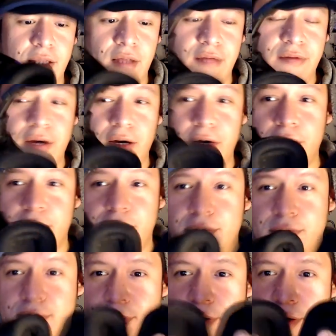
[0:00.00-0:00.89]
how
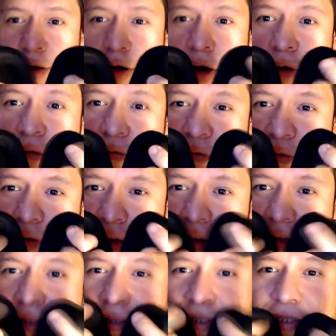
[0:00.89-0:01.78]
comfy it
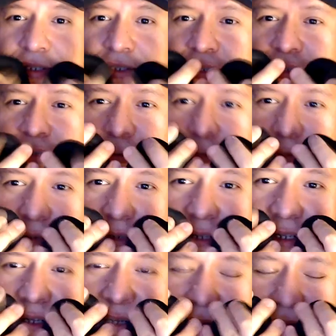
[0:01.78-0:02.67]
is. It's really